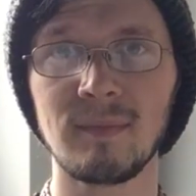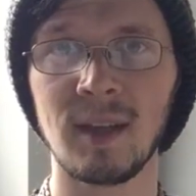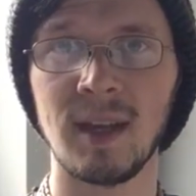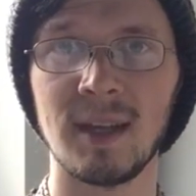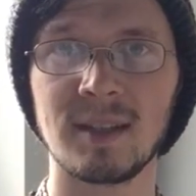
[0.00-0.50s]

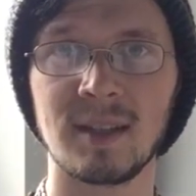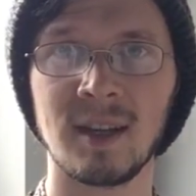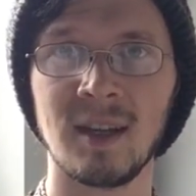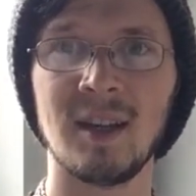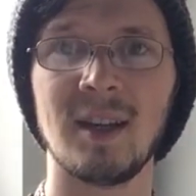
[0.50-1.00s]
And
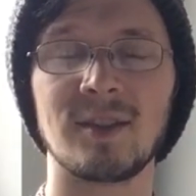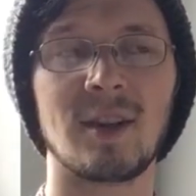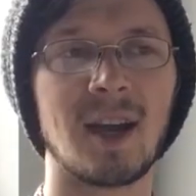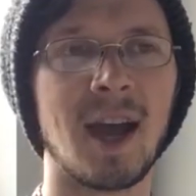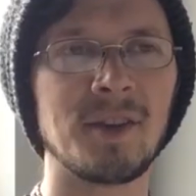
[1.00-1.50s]
it's
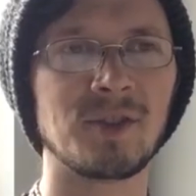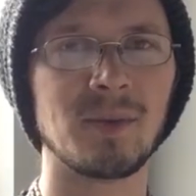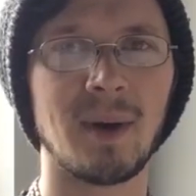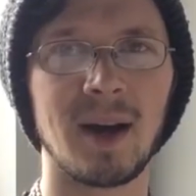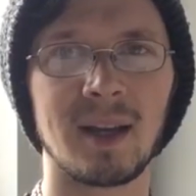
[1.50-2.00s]
our astral
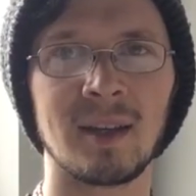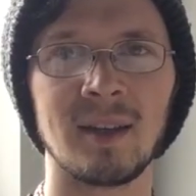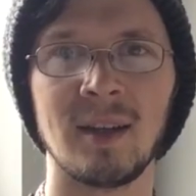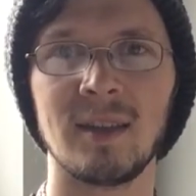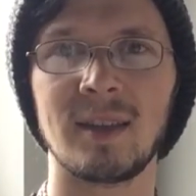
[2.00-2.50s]
body
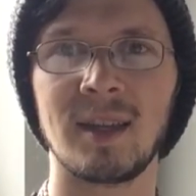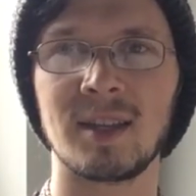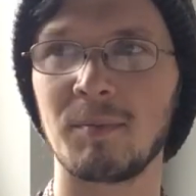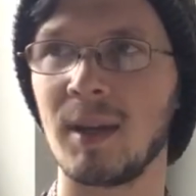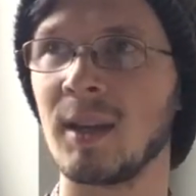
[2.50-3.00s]
that
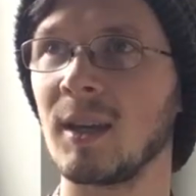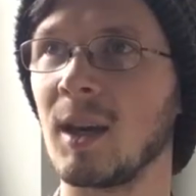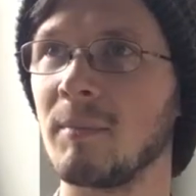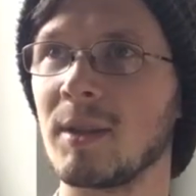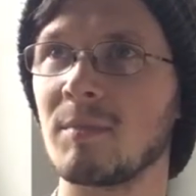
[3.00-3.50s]
is picking
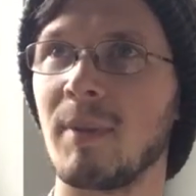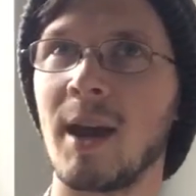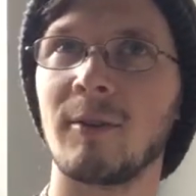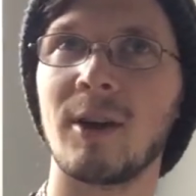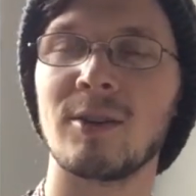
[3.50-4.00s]
up this
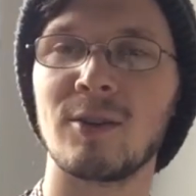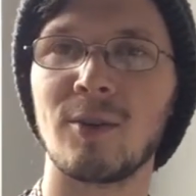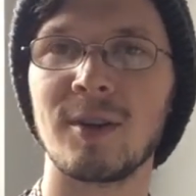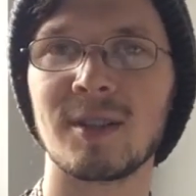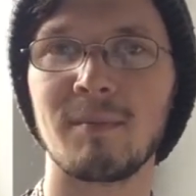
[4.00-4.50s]
background
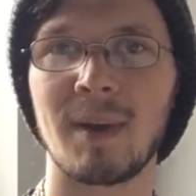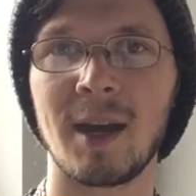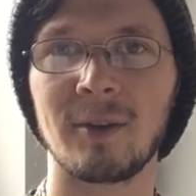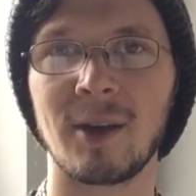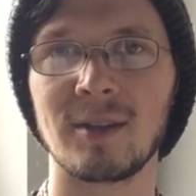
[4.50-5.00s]
noise and
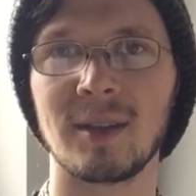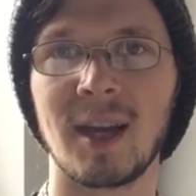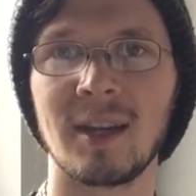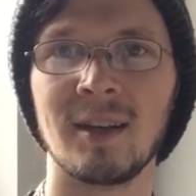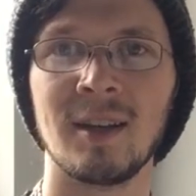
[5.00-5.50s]
background
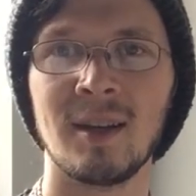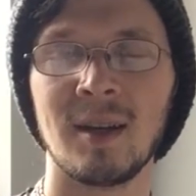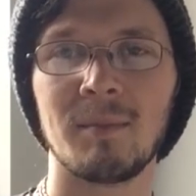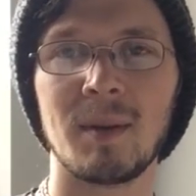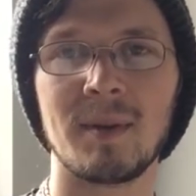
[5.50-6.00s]
light,
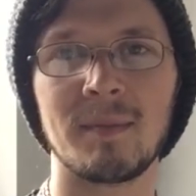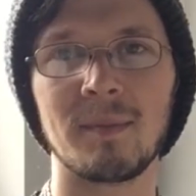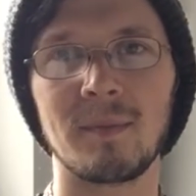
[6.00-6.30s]
maybe,